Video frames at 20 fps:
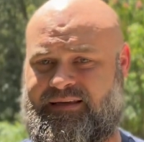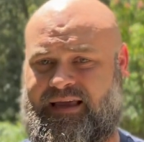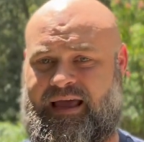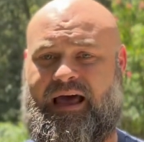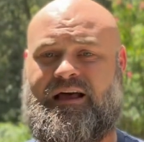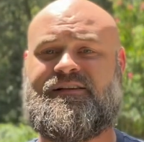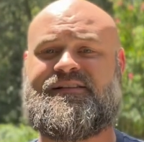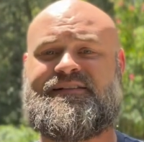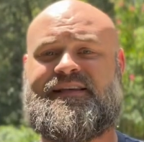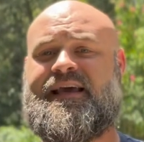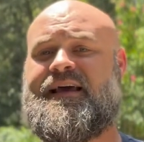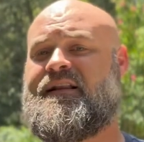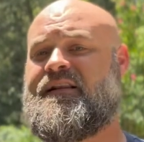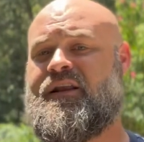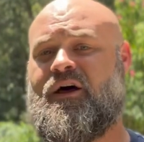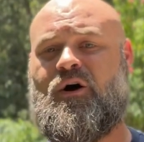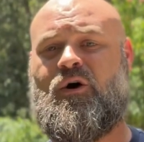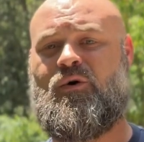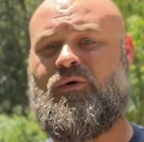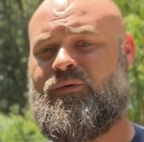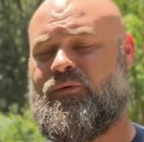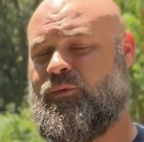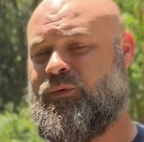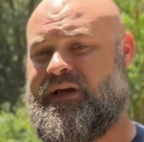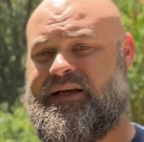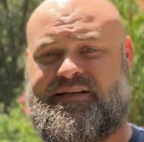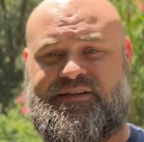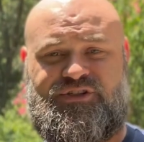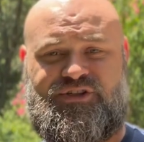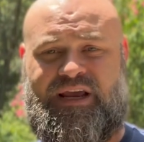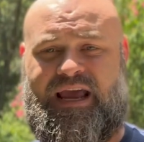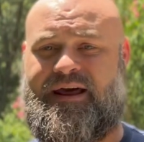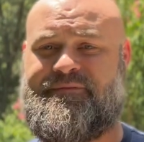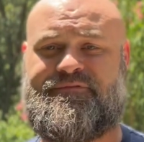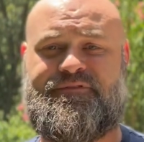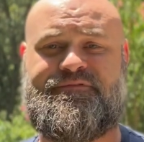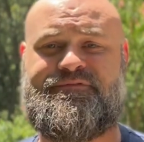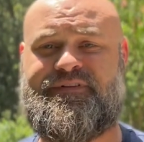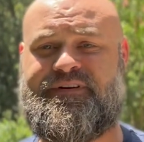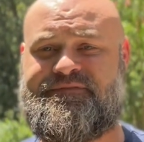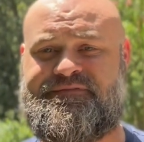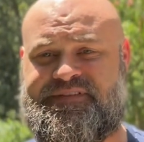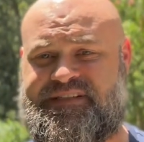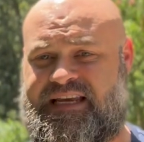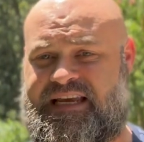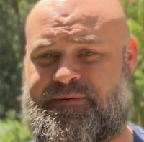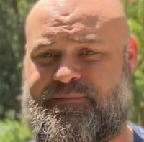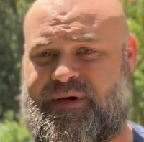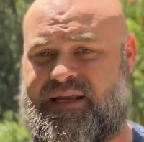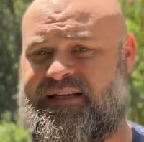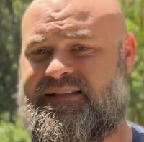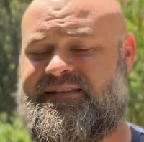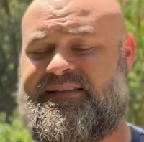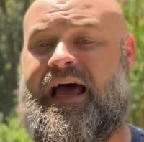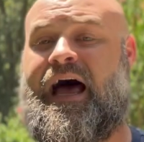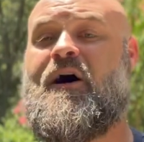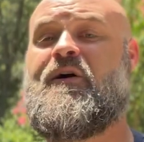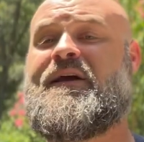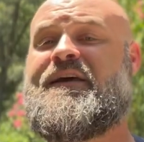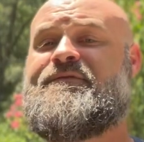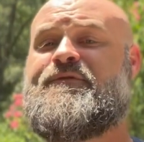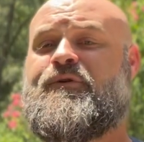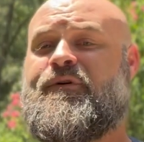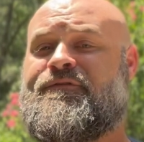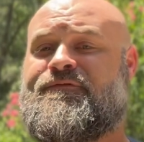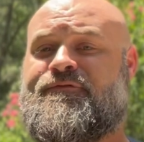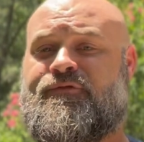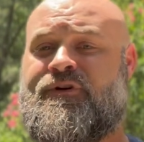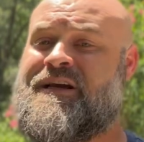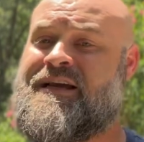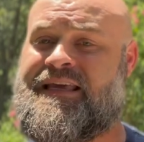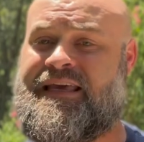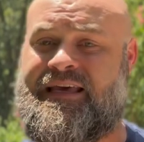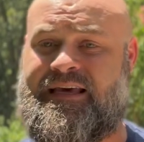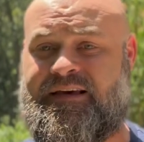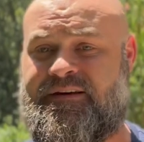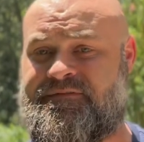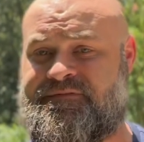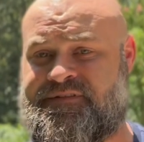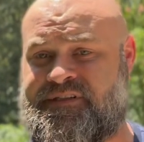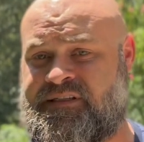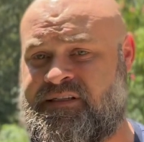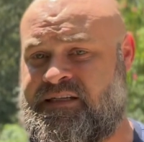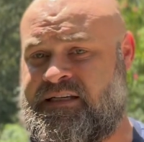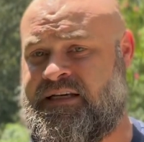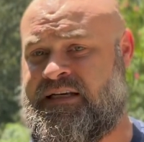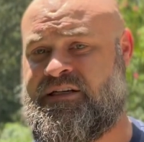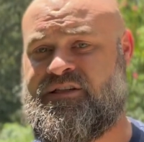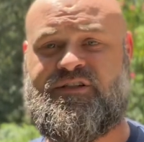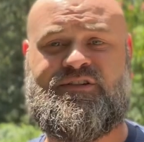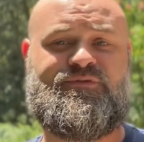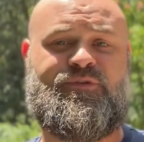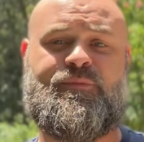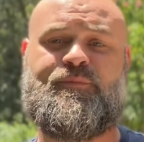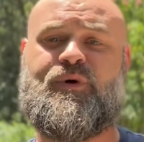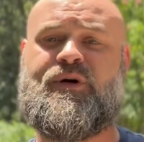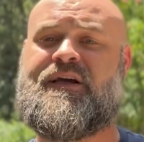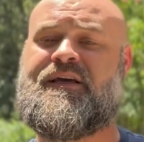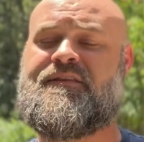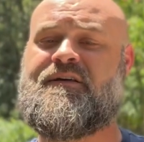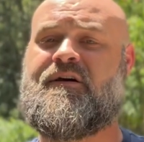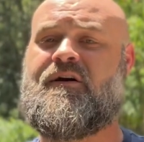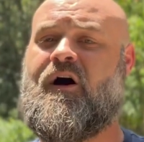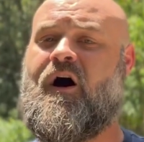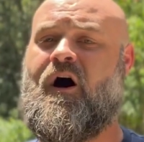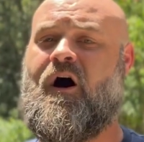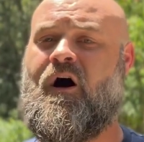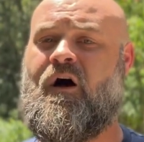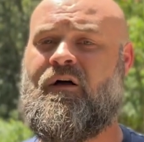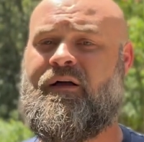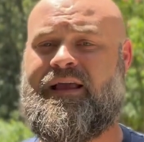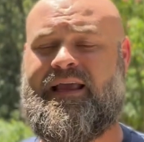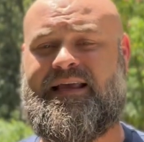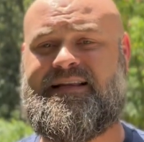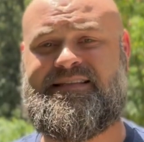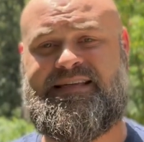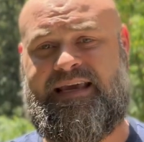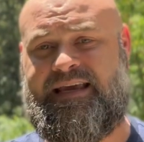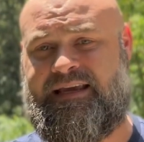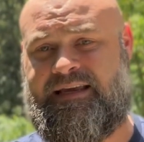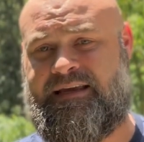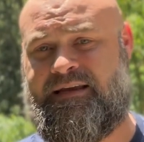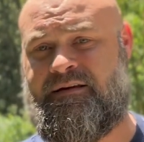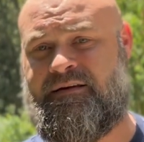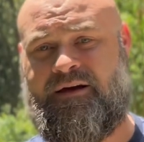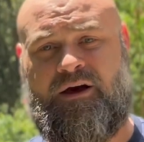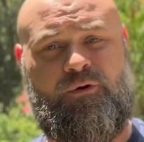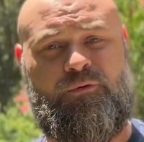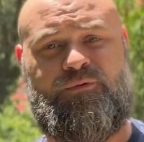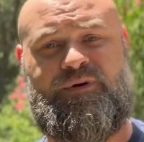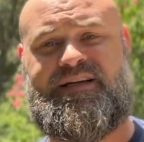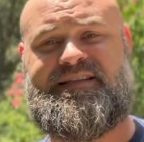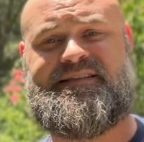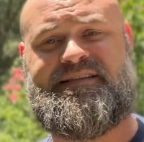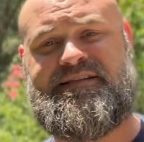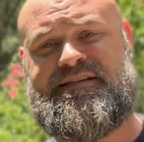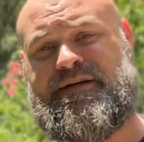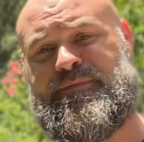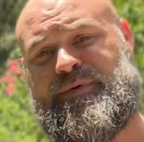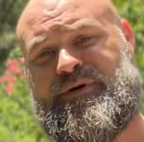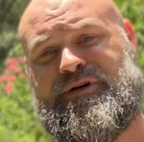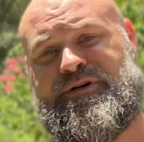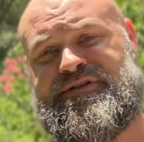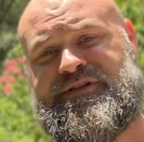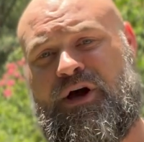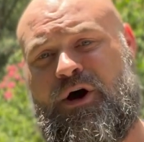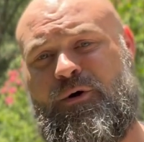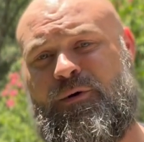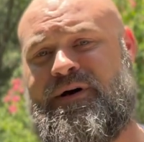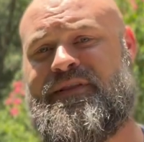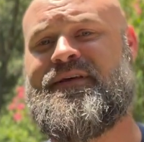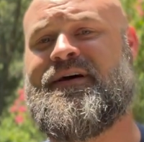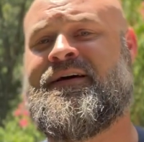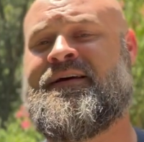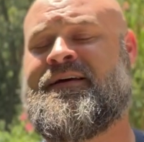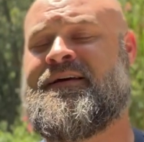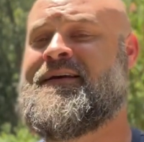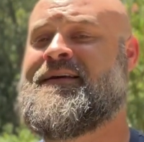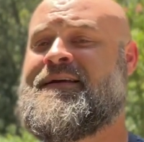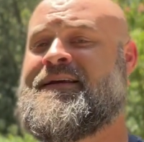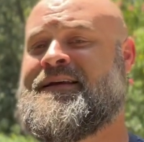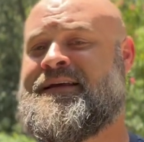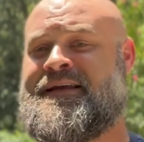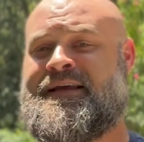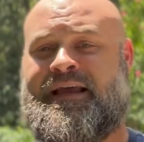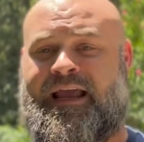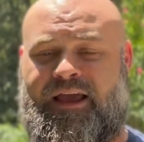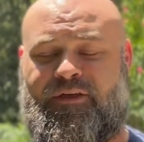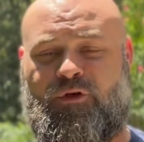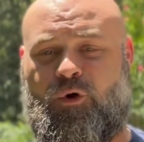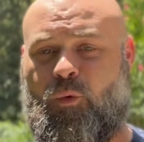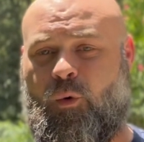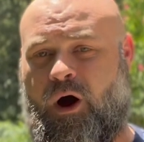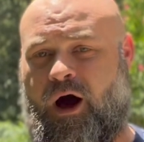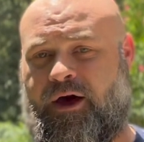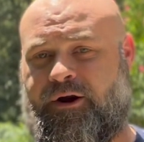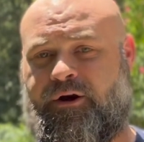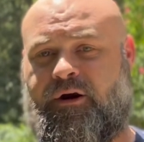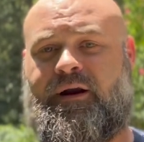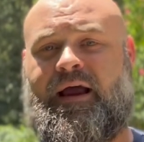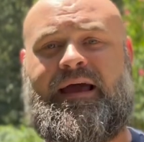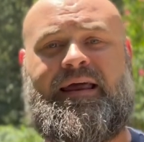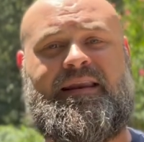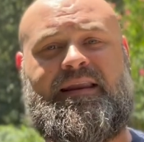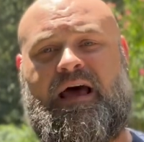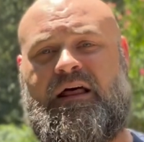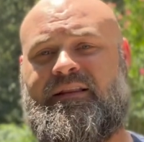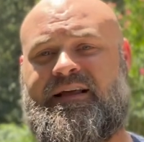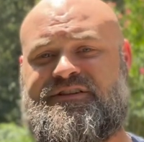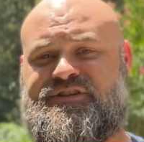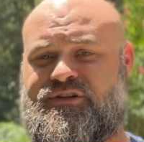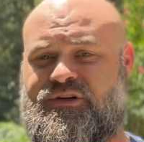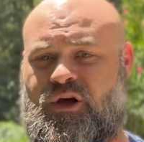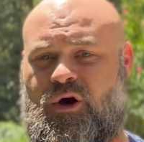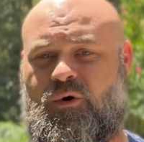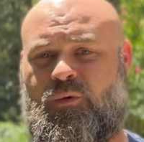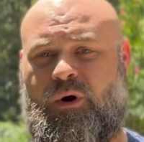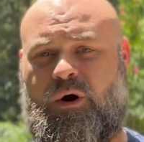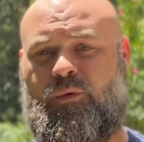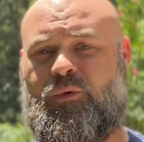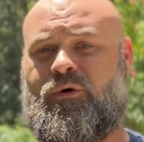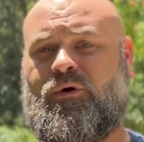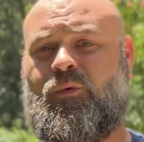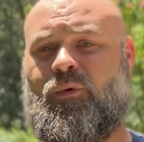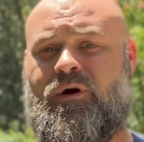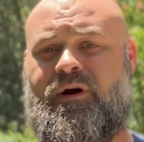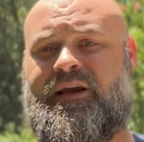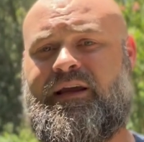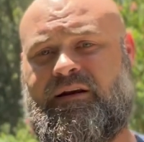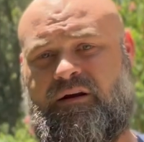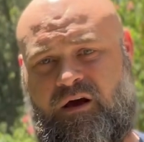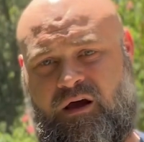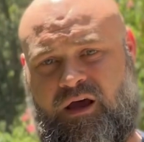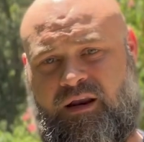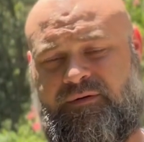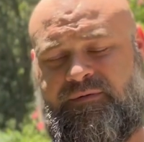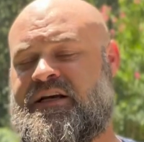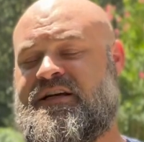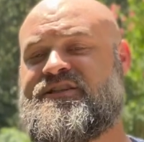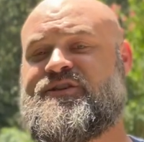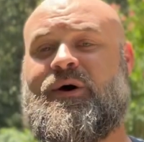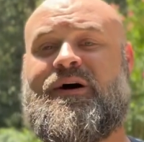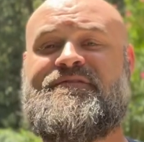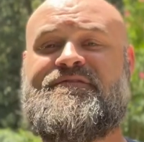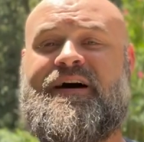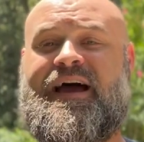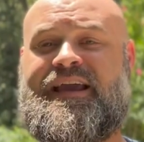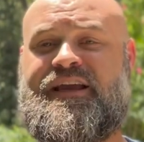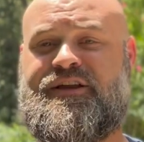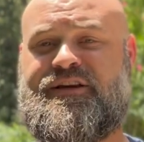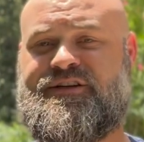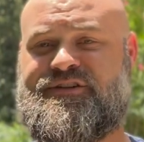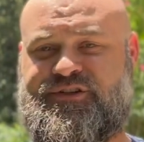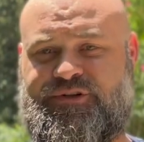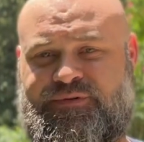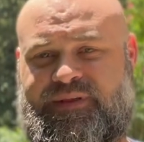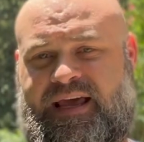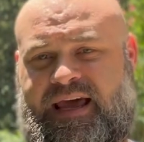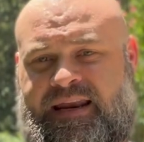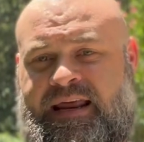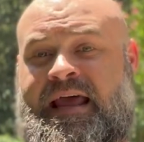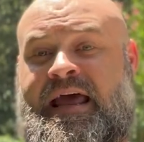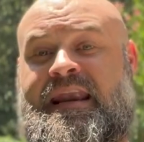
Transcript: I'll say hello. We can chat for fifteen minutes. I'll give you a free gift just for booking the call and taking a risk and dipping your toe in the in the water, and I'll let you know what we're working on. So I invite you to do that.